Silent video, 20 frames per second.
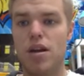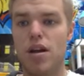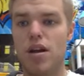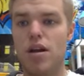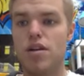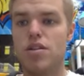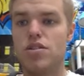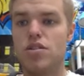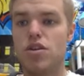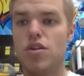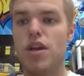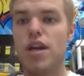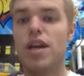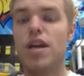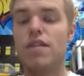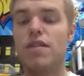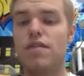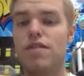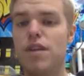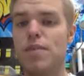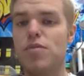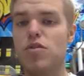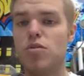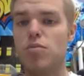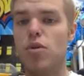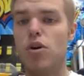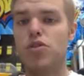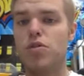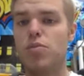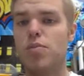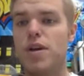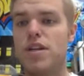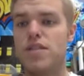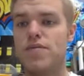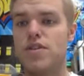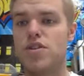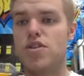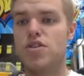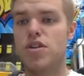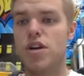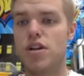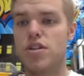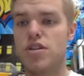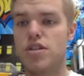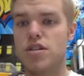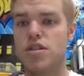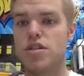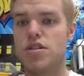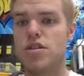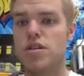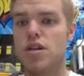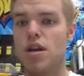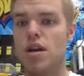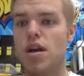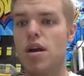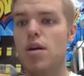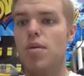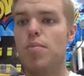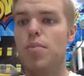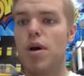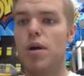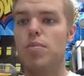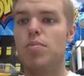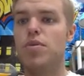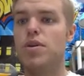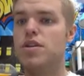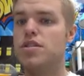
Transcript: So they can flip through multiple pages of instructions, but please